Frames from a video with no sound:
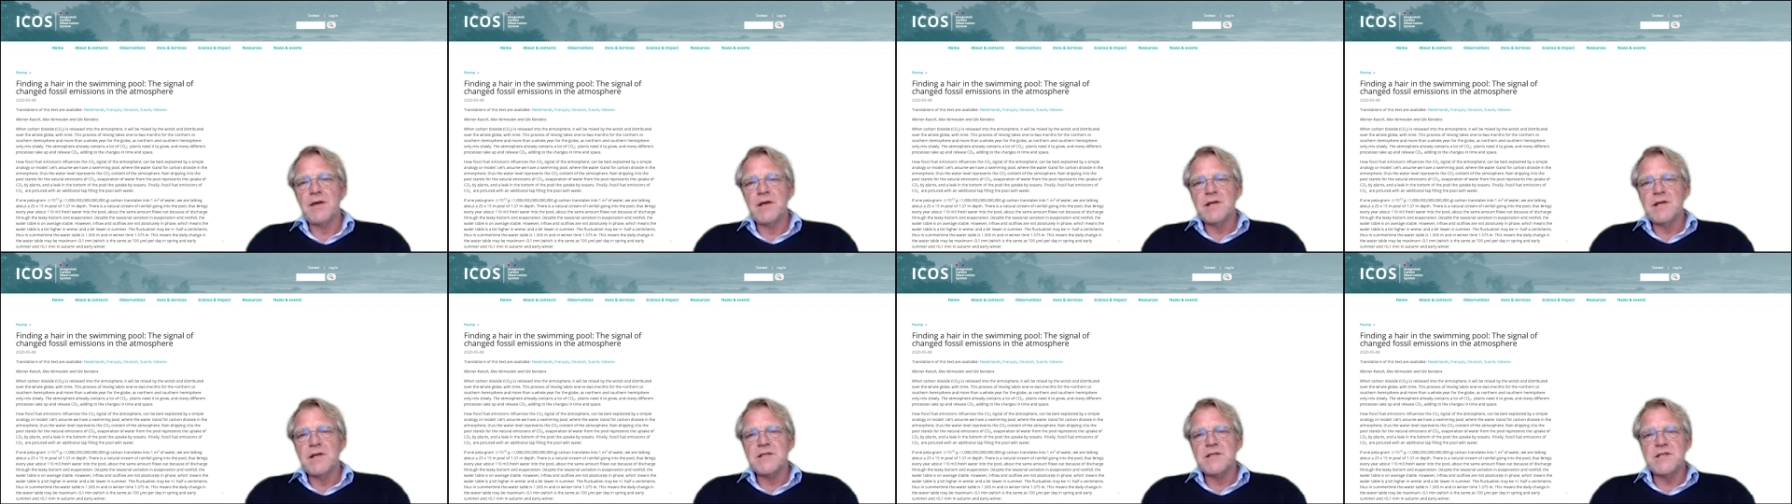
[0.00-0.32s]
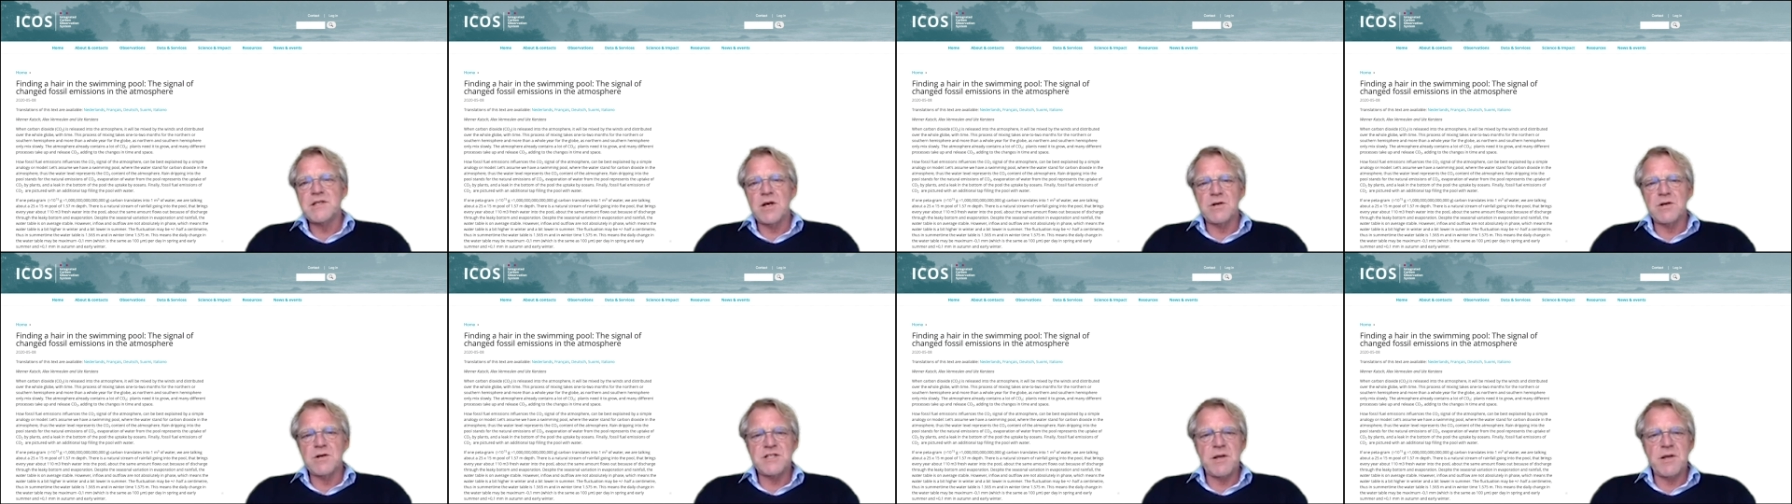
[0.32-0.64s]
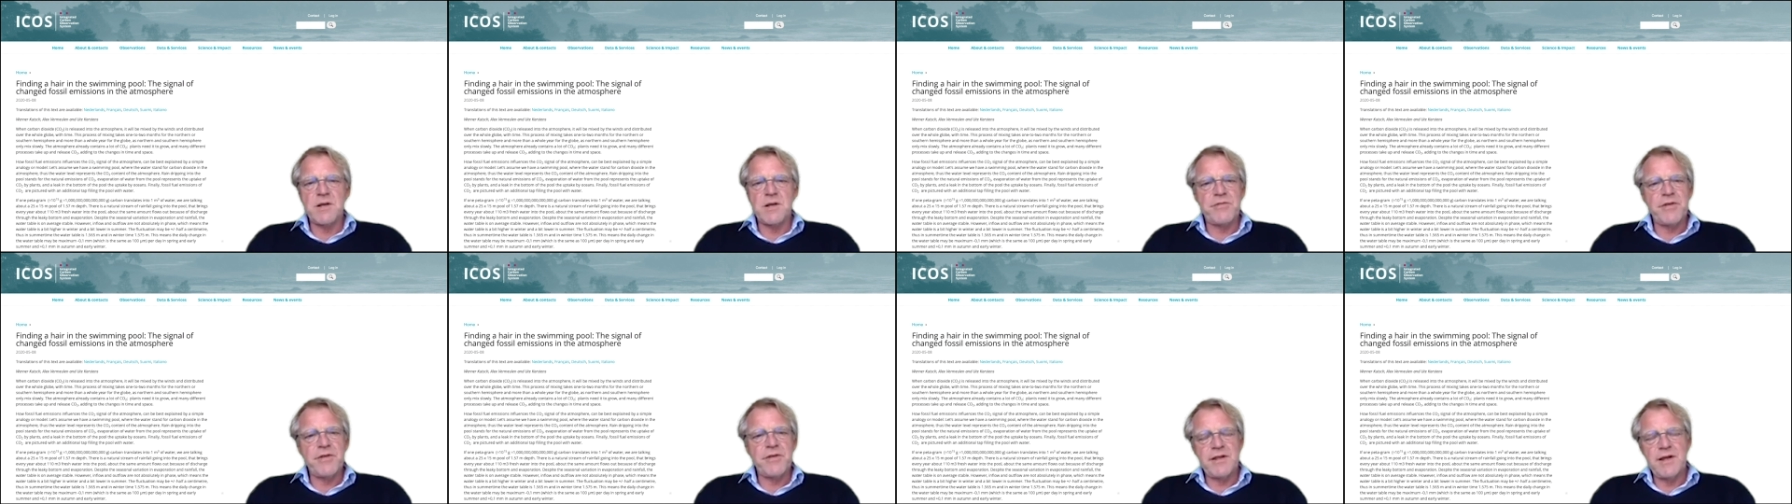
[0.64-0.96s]
So
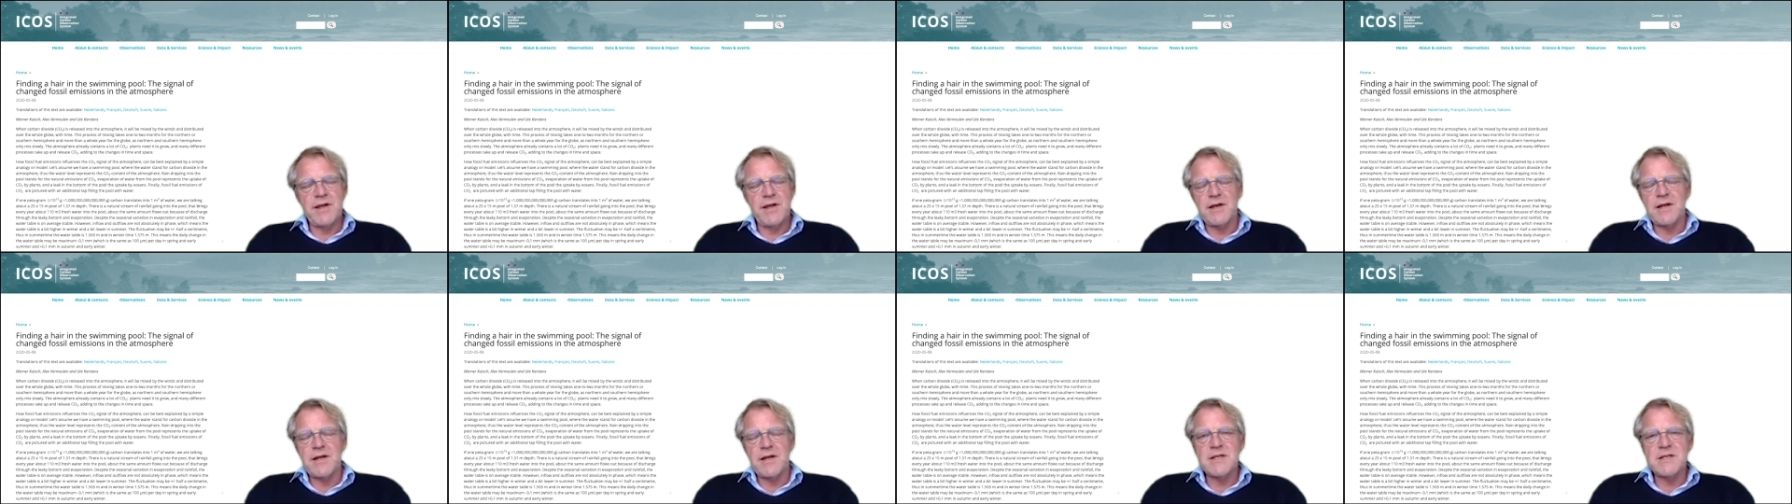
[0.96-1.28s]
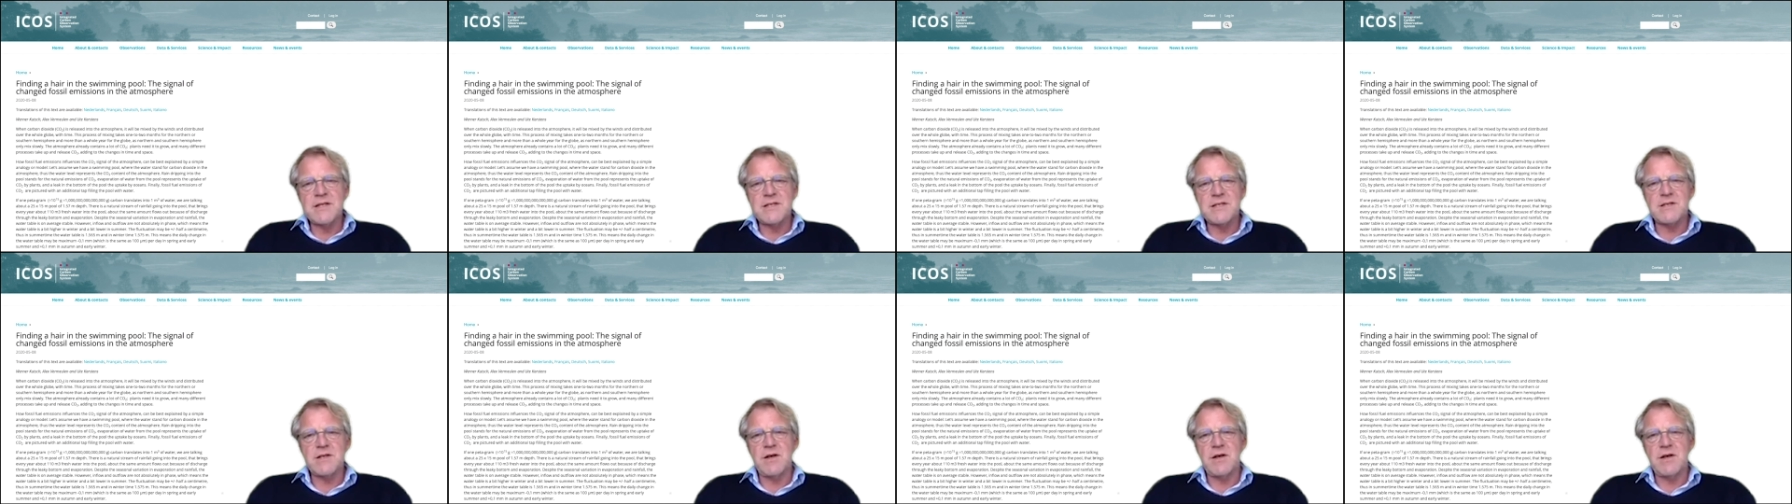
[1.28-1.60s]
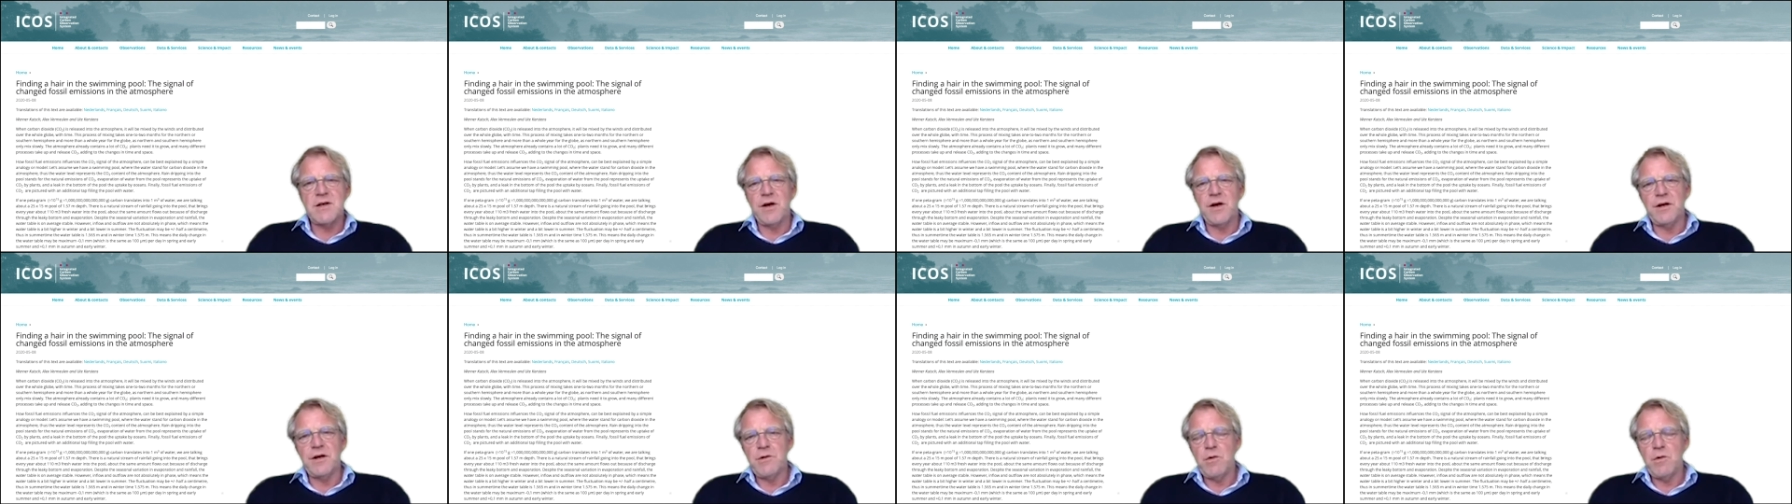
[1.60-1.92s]
something that is
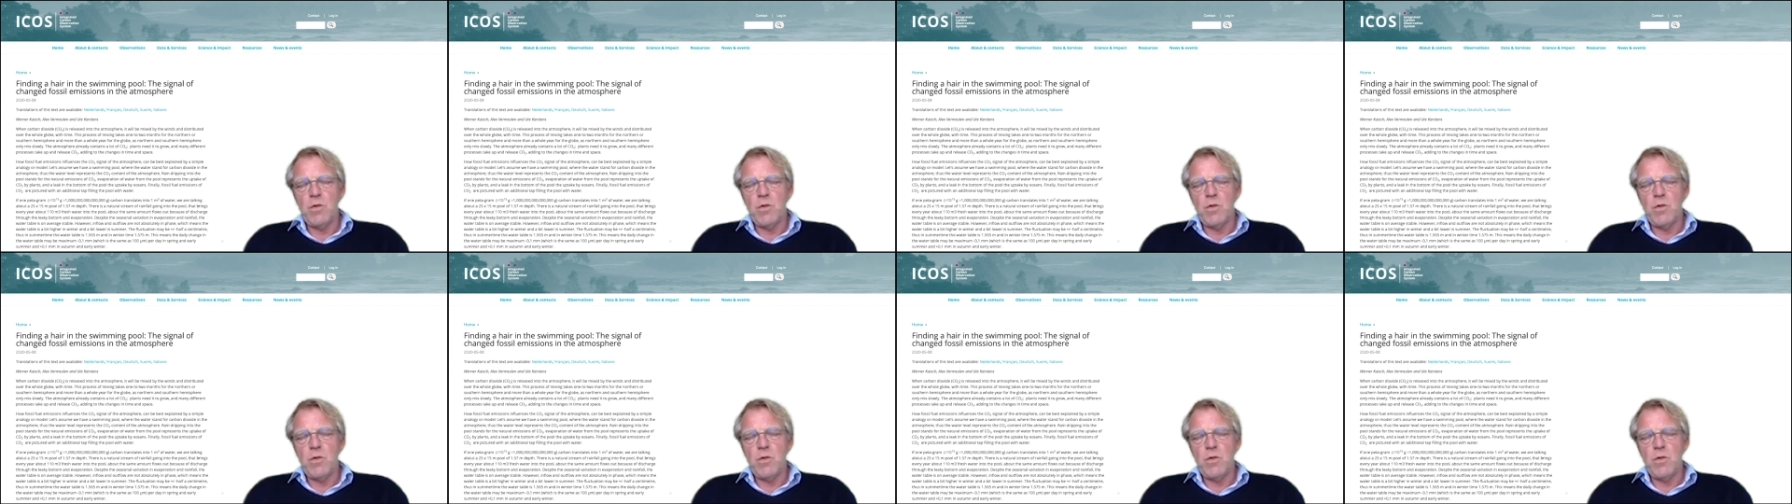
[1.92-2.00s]
uh,